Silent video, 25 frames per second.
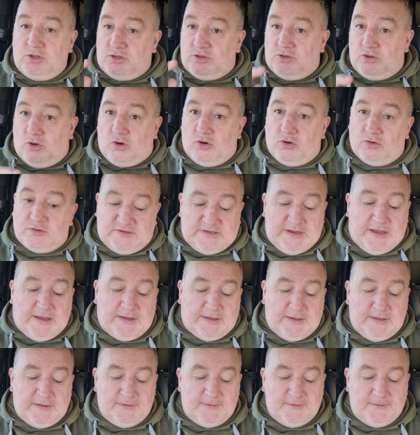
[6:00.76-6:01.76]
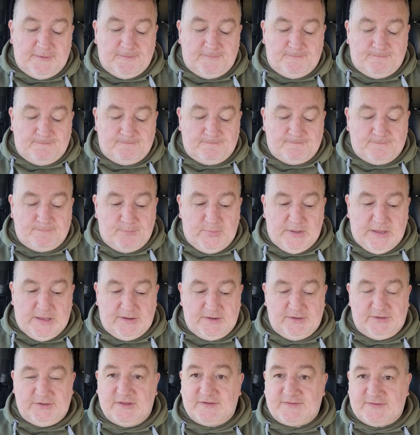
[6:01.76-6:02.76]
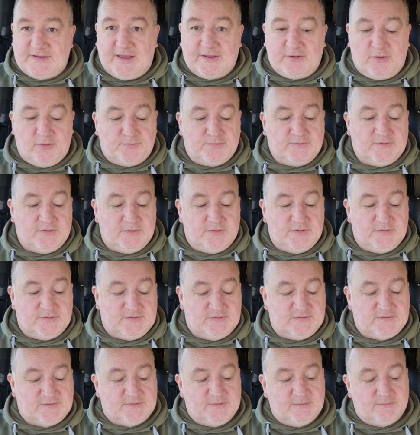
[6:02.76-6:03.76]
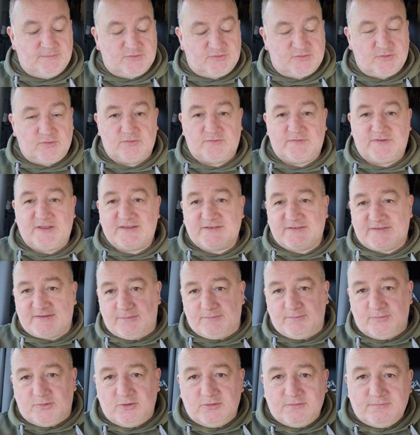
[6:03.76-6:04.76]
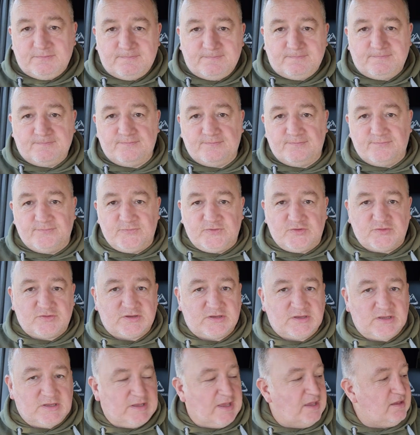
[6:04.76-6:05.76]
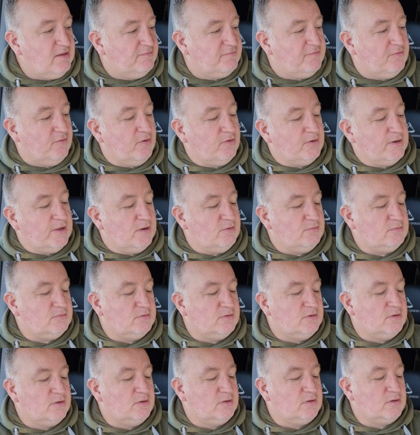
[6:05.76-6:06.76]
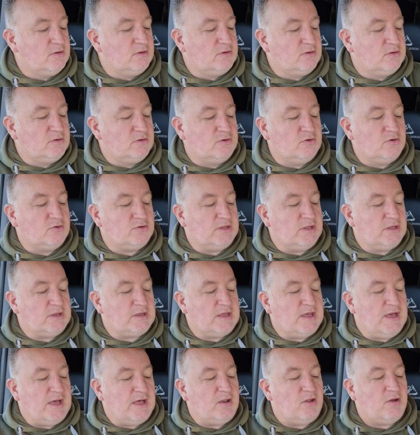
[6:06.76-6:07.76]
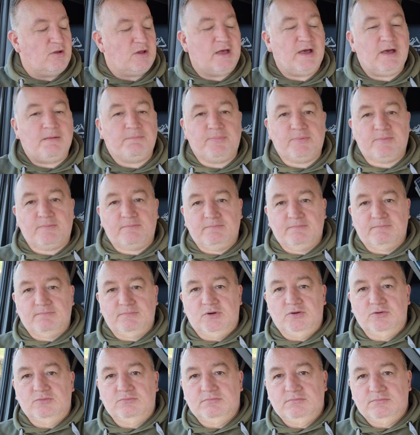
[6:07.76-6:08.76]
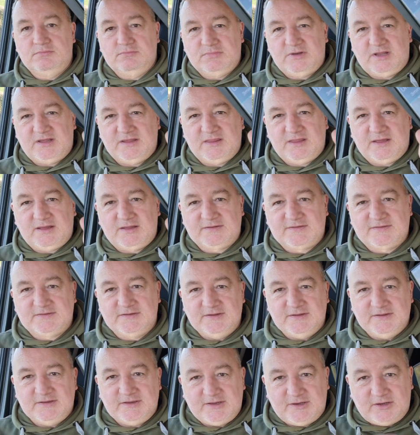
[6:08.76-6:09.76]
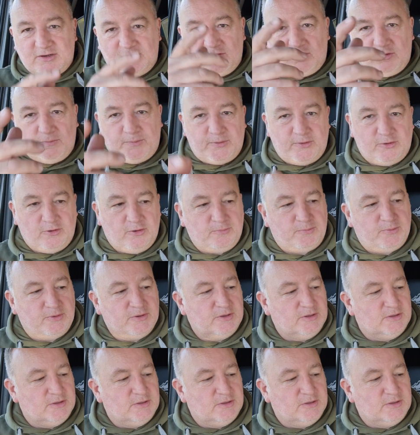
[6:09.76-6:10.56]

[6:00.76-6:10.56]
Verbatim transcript: your tag pairing your tag up to the system. So dead simple, just get your phone out, go to your Carlock app, boom, like that. It'll open up.